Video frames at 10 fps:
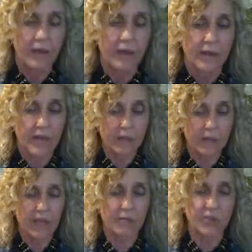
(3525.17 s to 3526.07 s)
then it
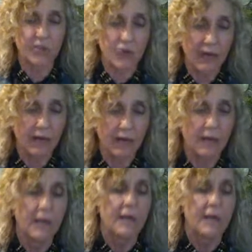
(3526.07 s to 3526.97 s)
becomes a trail.
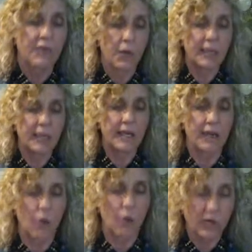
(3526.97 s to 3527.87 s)
Then we can get
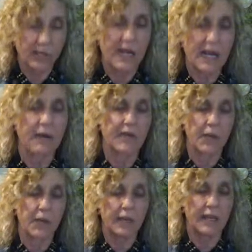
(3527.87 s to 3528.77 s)
a horse down it.
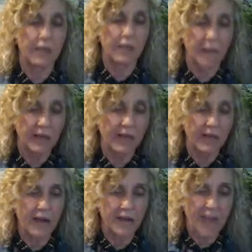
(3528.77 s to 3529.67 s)
Then we can get a buggy
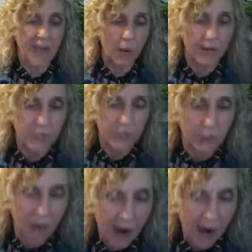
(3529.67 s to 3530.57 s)
down it. Now we have
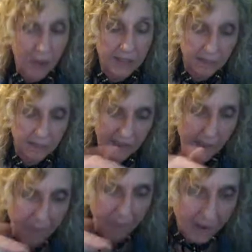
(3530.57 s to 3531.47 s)
super highways. But that path